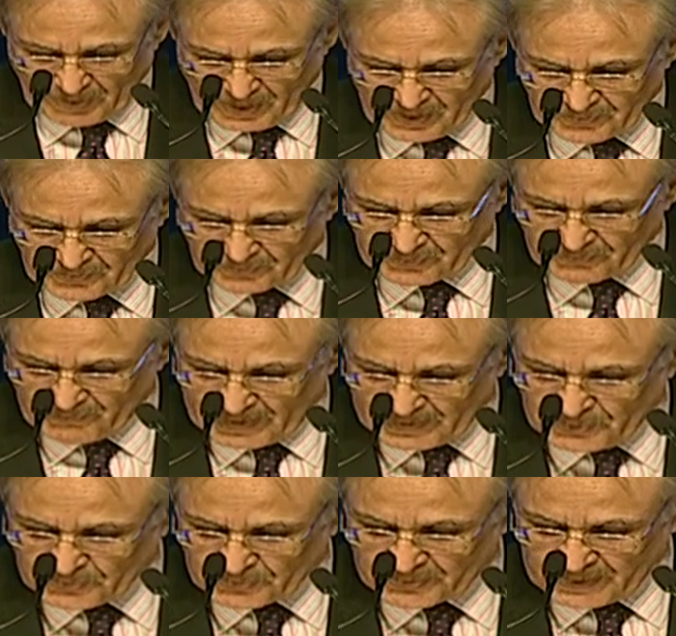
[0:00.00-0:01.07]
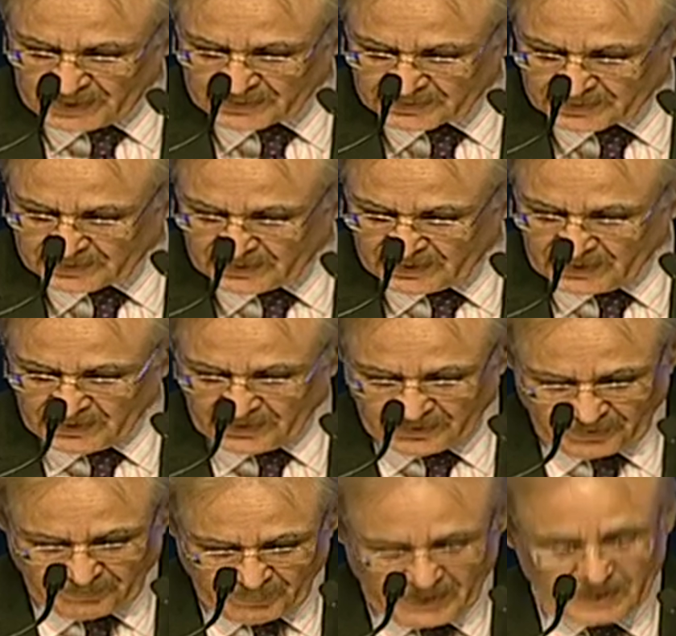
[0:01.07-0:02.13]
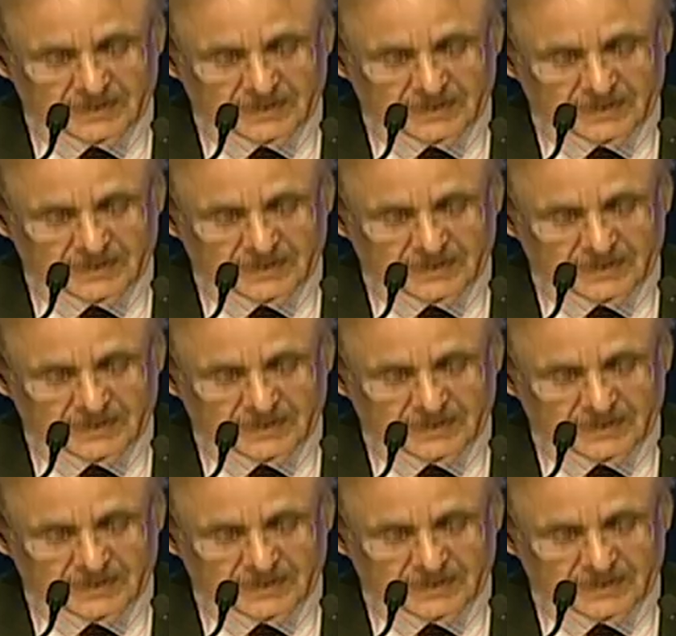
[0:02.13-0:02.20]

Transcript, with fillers: of the value created remains